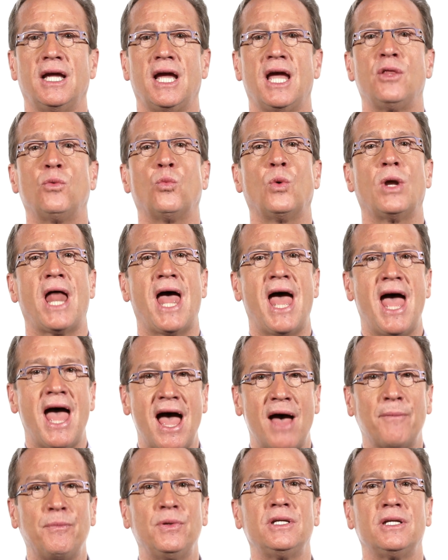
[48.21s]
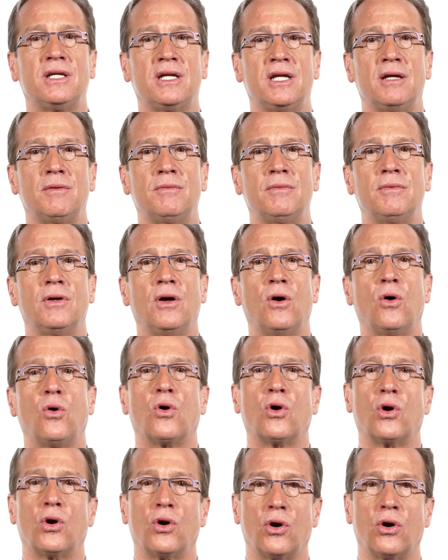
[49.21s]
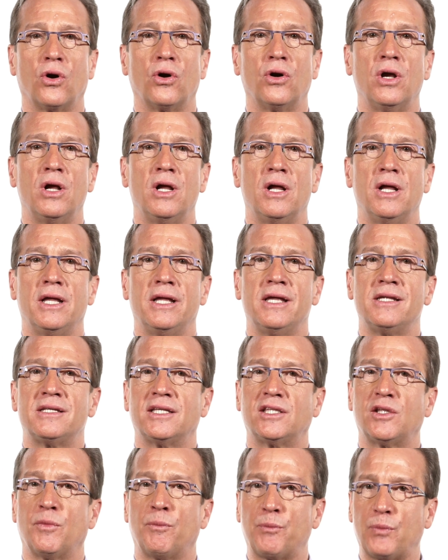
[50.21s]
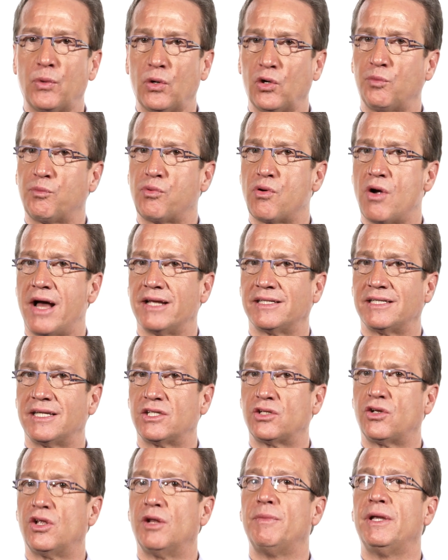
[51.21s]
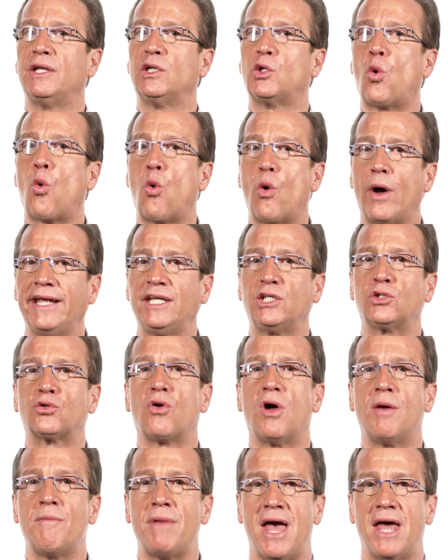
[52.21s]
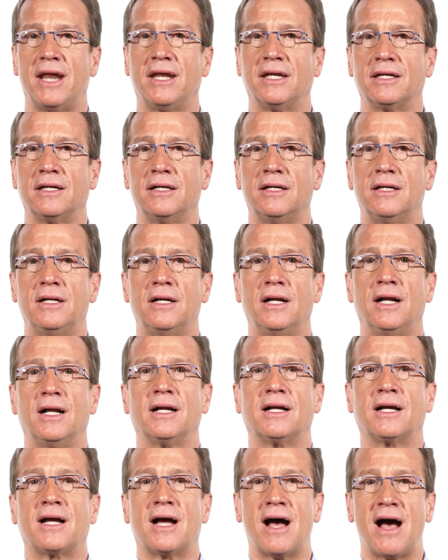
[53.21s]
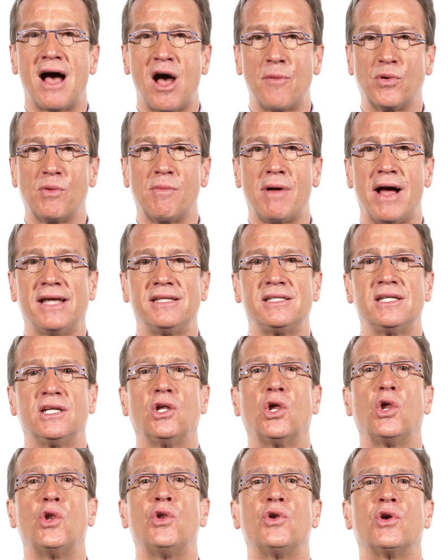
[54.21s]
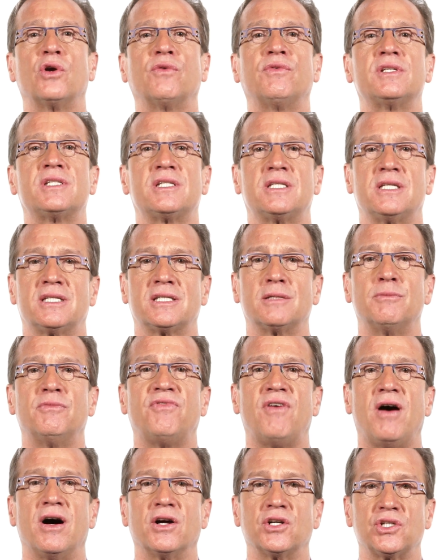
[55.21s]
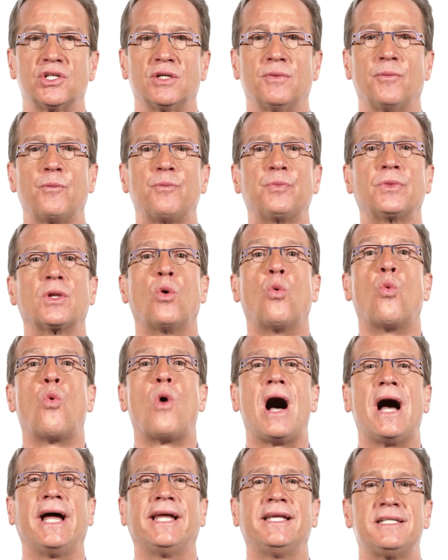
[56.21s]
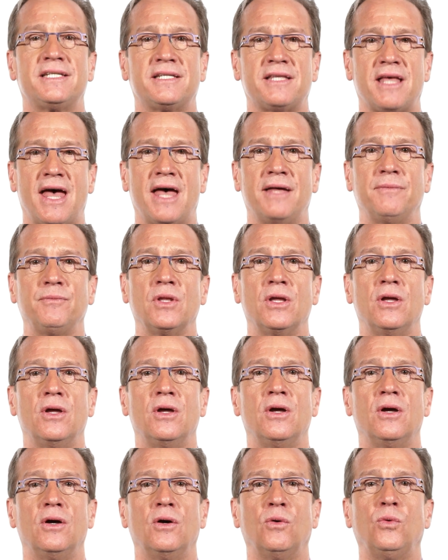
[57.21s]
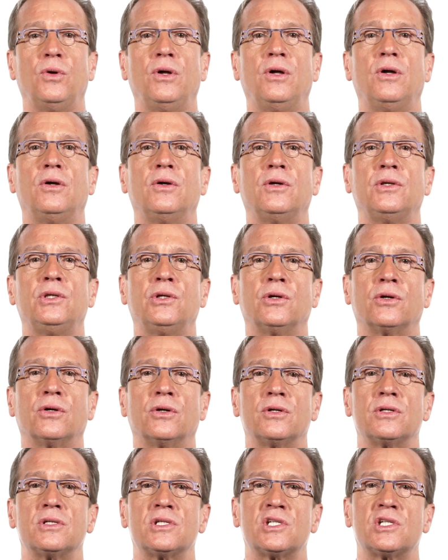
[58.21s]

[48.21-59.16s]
And what happened to him or her is that the birth process could have been quite traumatic, compromising nervous system function. Why is that? Well, your